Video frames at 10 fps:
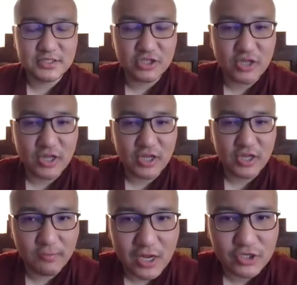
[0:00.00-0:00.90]
like a
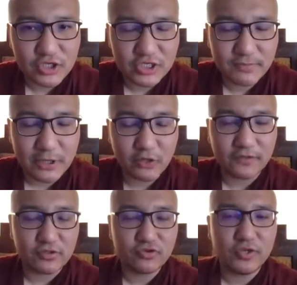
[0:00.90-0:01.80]
branch is part of the
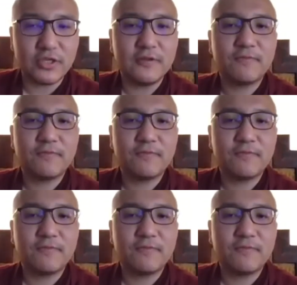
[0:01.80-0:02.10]
tree.